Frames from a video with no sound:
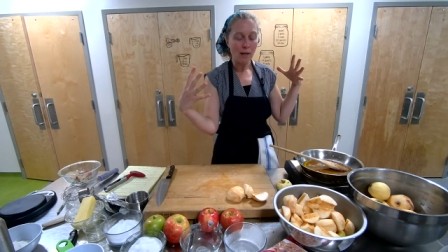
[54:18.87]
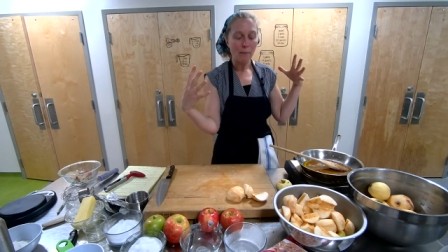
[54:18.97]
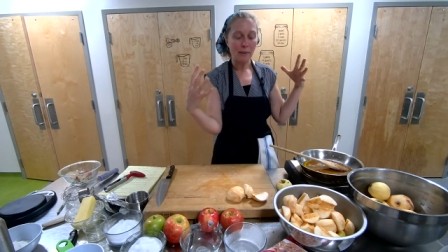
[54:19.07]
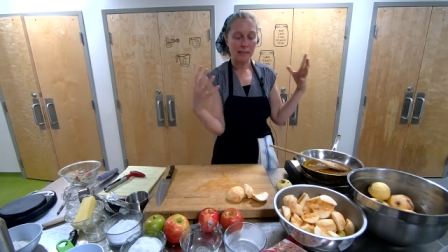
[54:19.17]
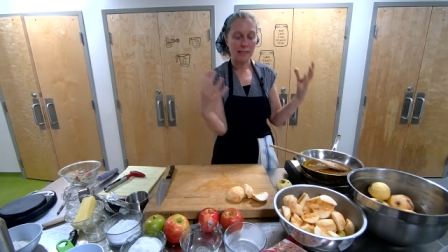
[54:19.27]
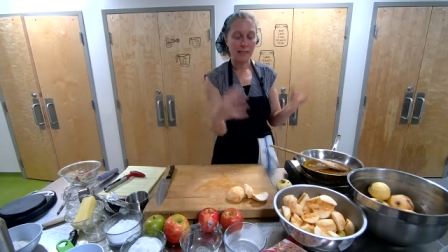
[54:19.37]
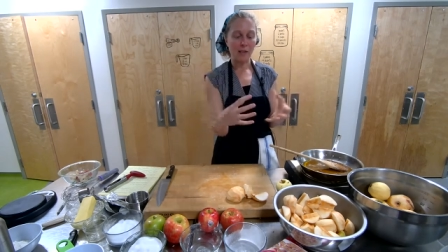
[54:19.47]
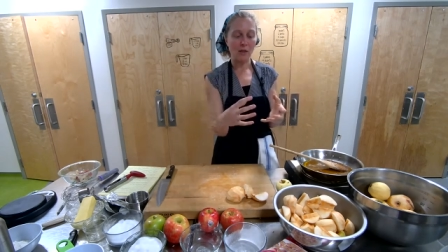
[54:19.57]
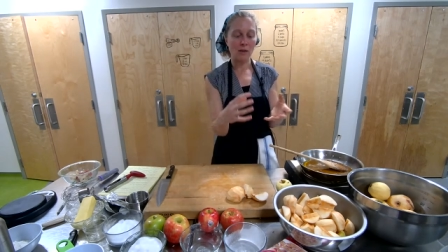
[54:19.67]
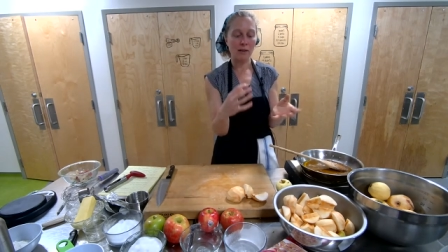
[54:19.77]
but
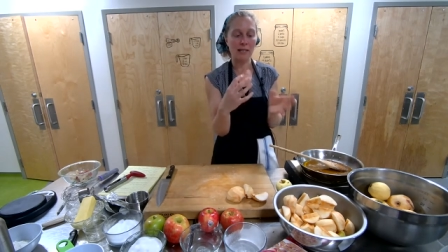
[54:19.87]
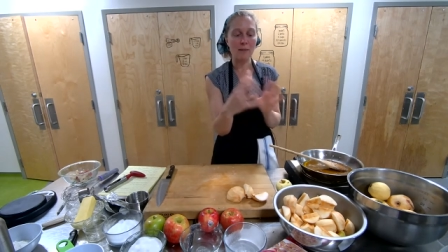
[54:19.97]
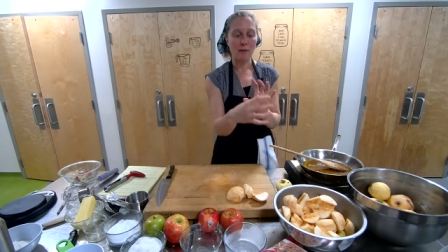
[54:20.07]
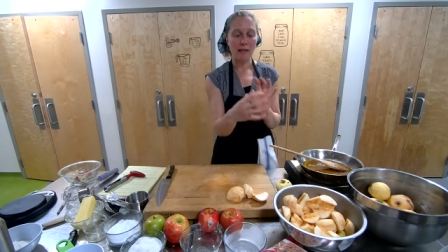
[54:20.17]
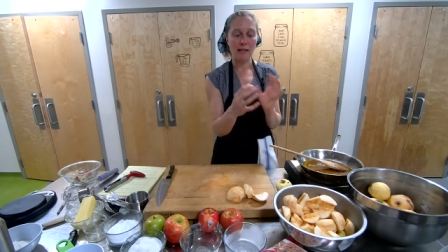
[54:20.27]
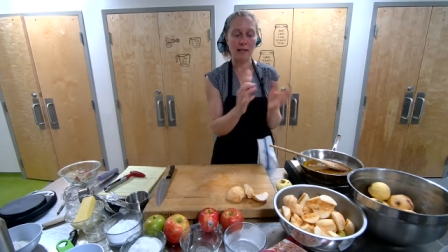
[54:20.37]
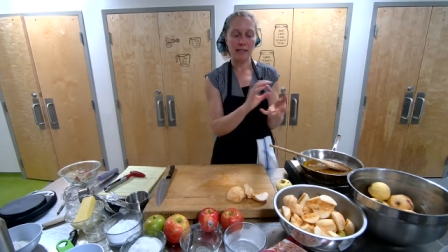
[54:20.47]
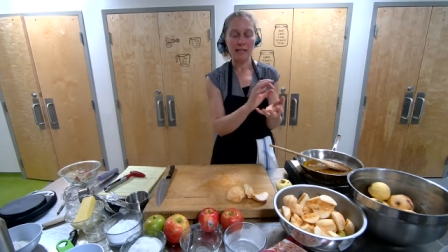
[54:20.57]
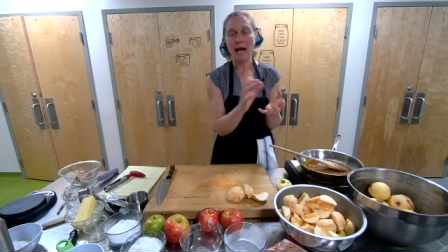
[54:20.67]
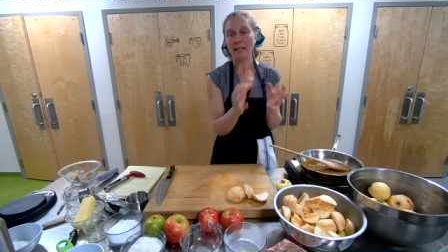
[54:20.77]
still keeping it
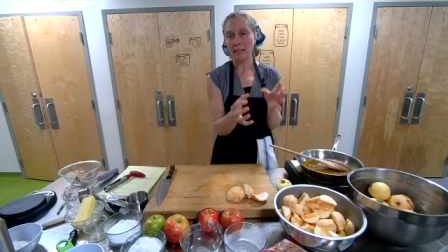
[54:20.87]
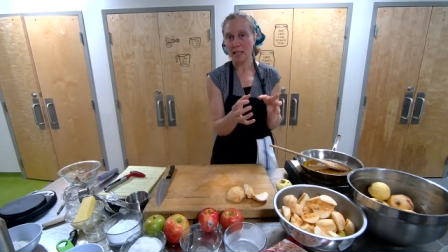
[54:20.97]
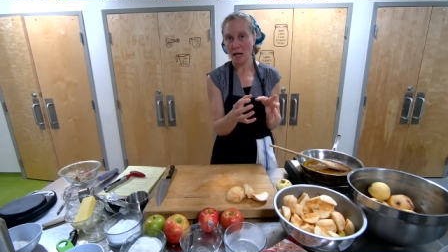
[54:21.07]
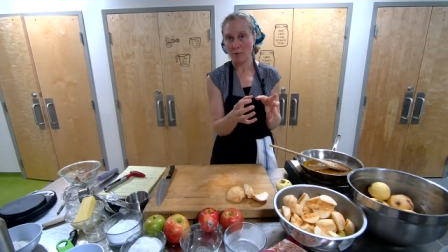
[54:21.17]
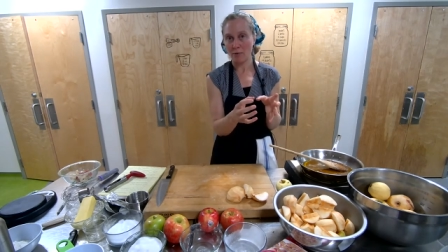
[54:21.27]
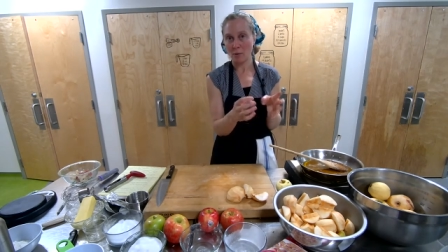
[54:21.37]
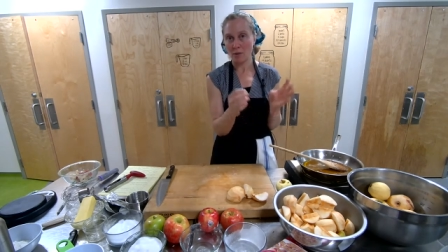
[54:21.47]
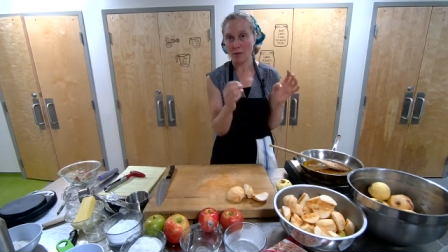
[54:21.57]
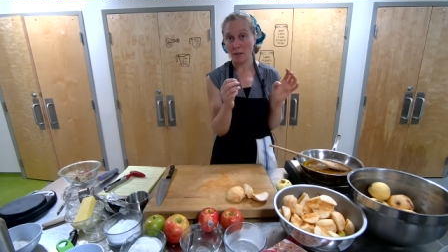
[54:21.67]
intact enough so that